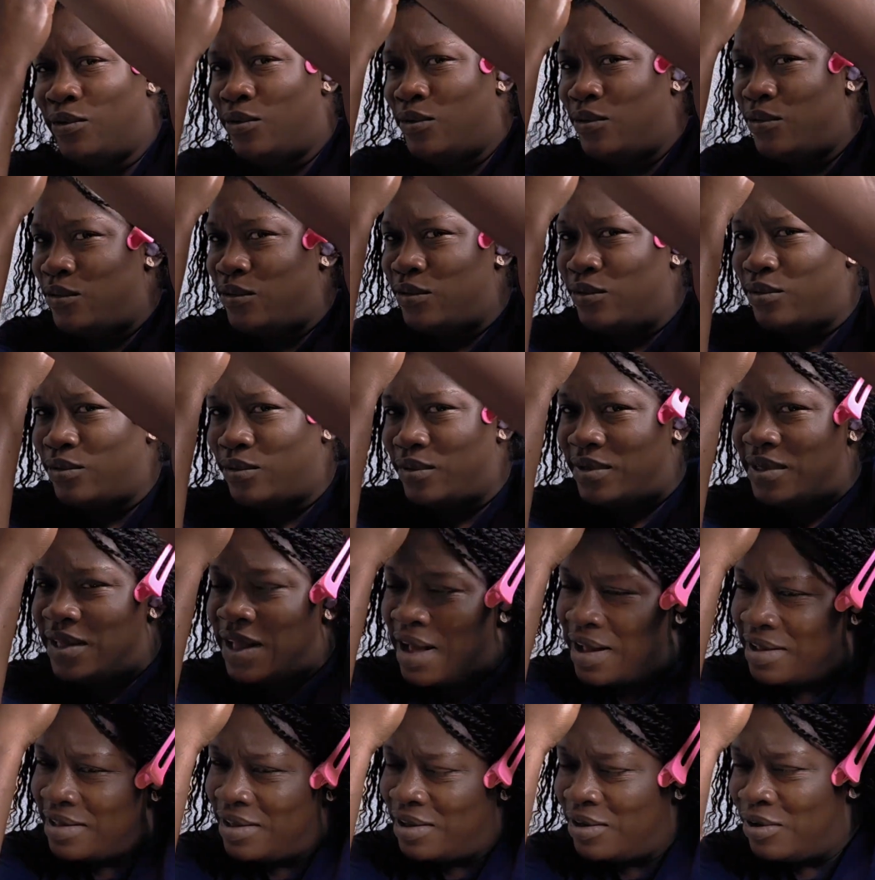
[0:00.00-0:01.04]
you
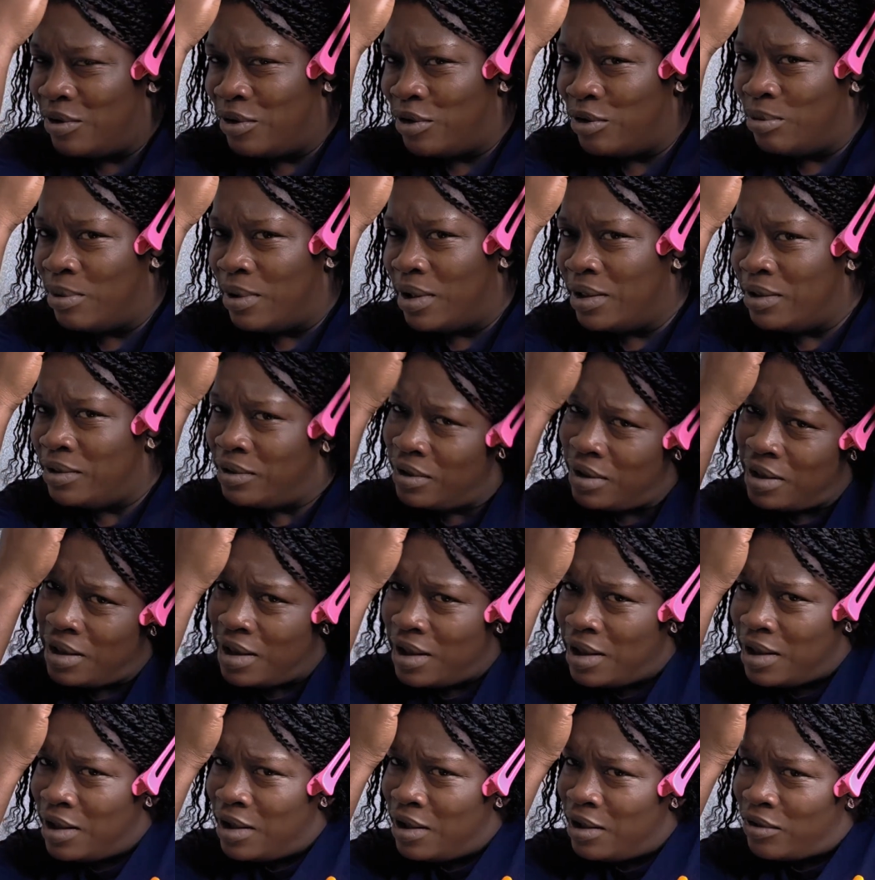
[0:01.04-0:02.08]
start asking your husband
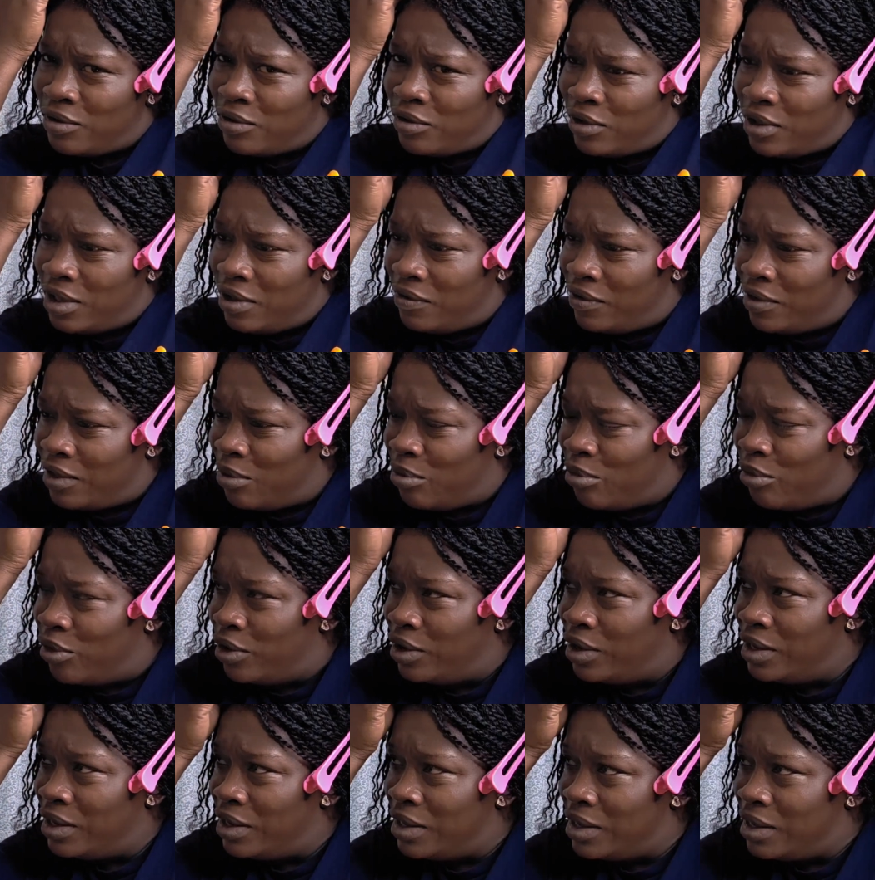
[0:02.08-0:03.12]
to give you the
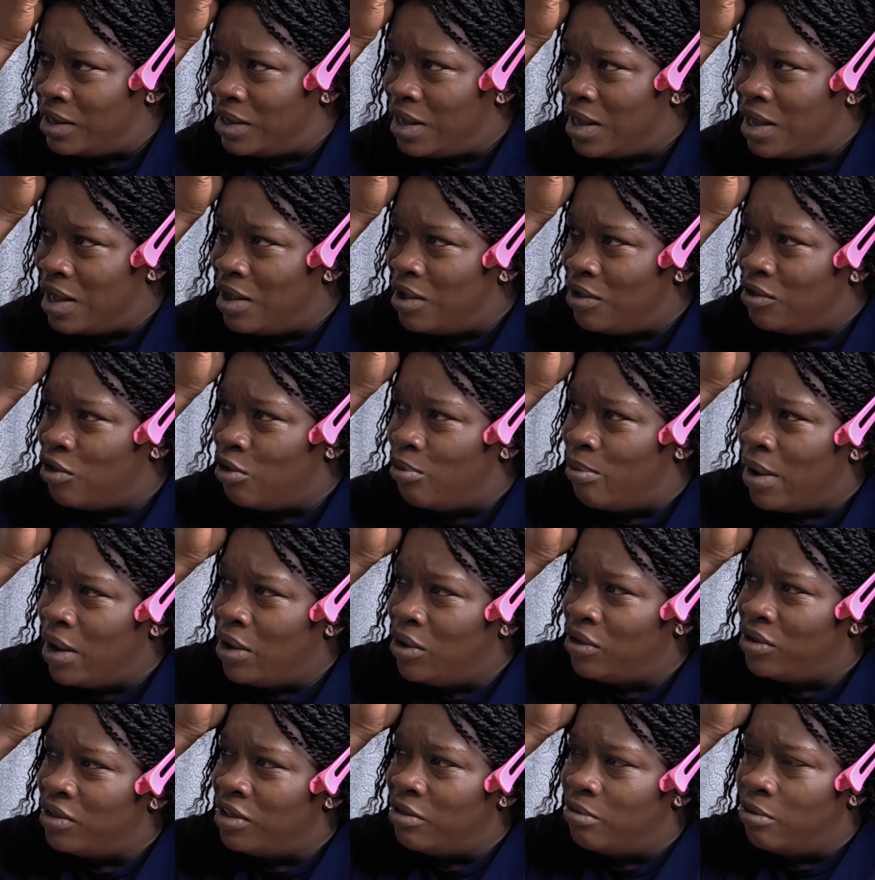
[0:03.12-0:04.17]
money to
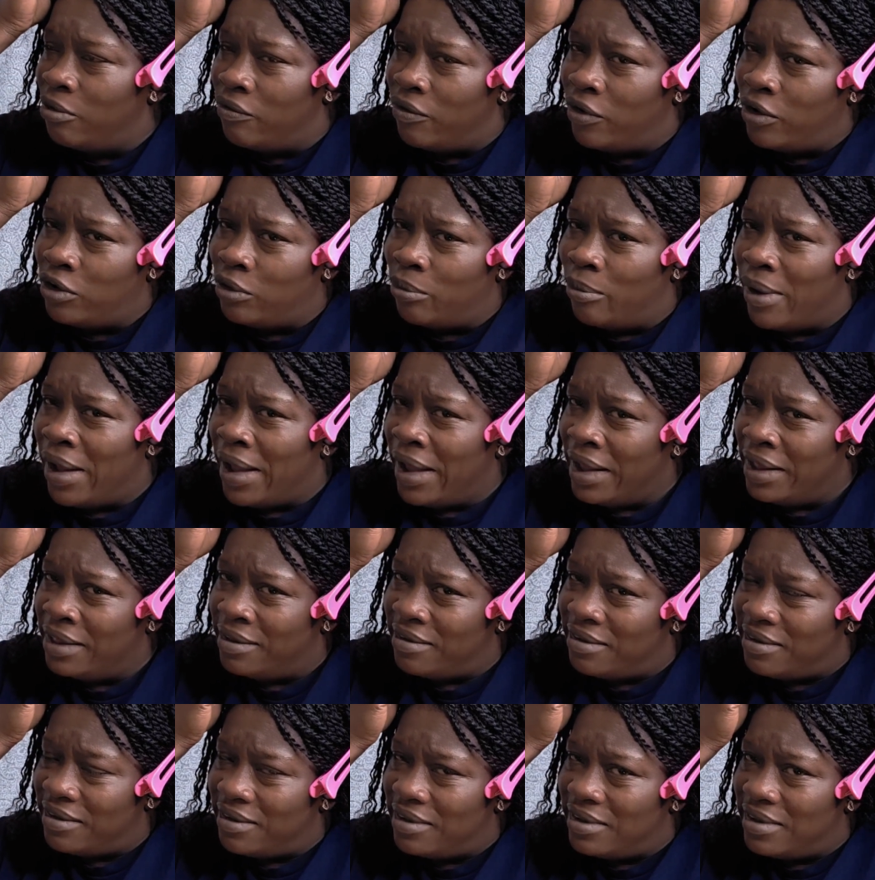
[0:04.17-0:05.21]
buy those things before you buy
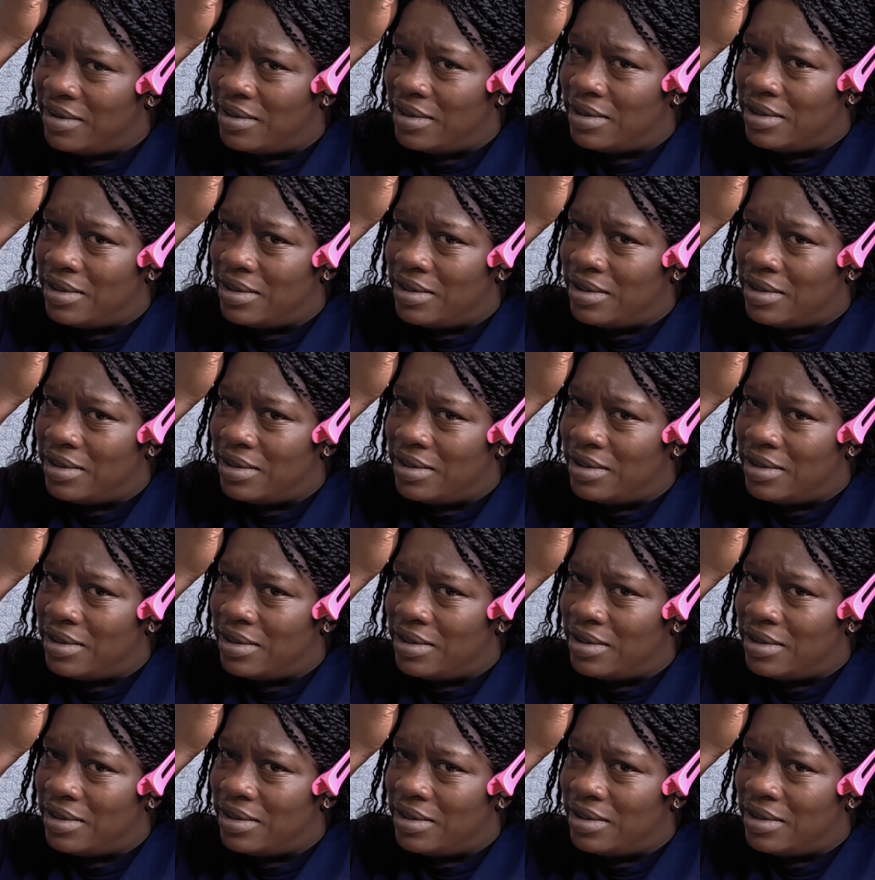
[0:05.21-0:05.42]
it?